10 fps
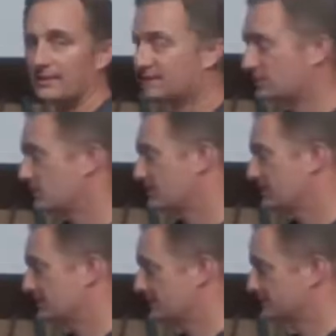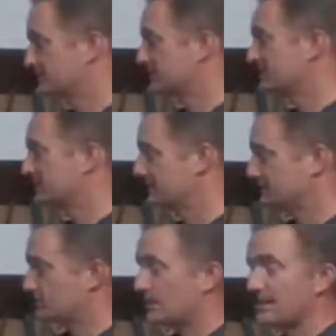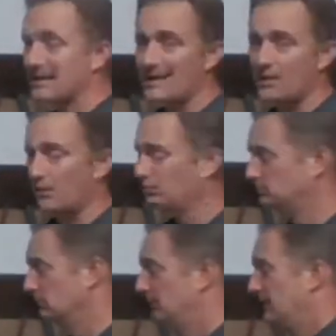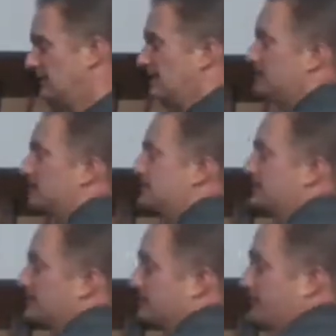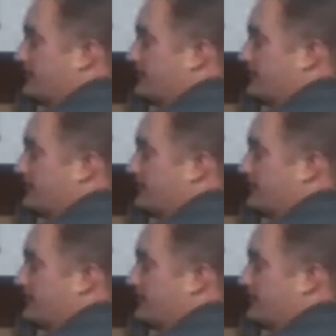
that's how we get the difference in seasons. Right now, it is the